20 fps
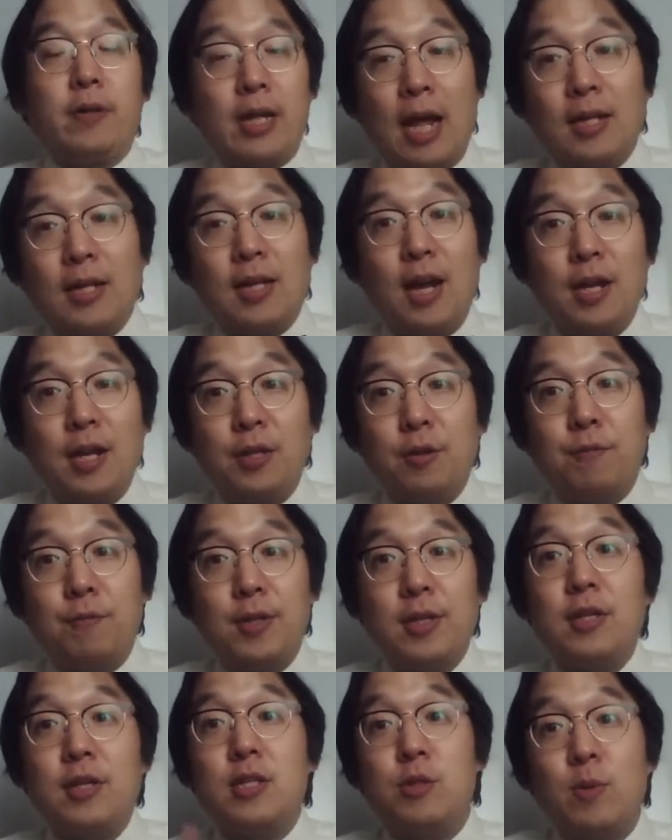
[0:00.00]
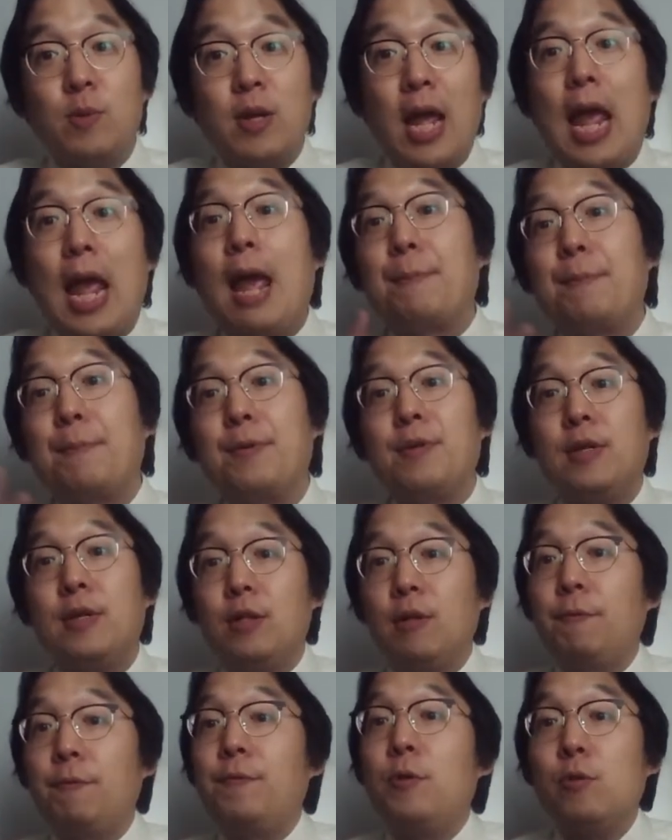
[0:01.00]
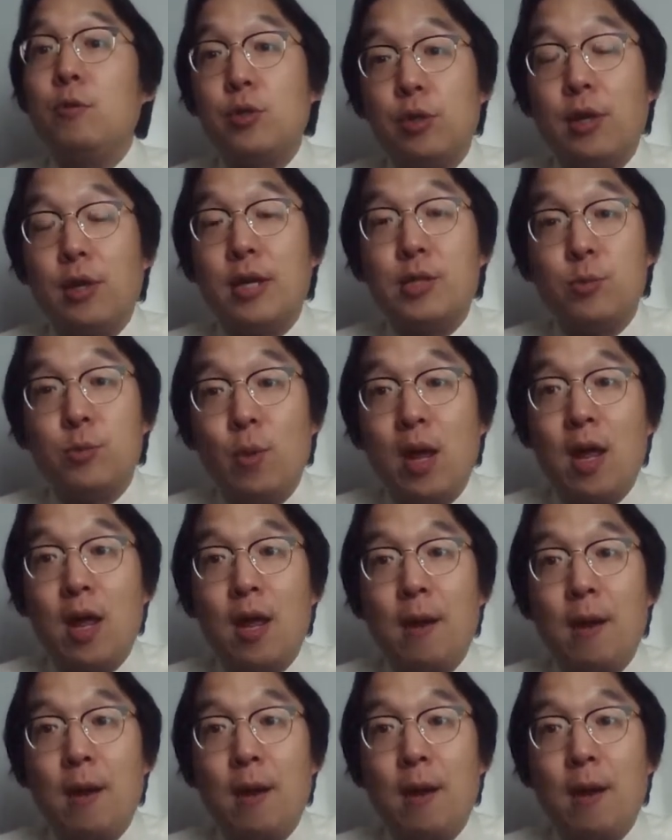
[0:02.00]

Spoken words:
kind of things will happen in the future as well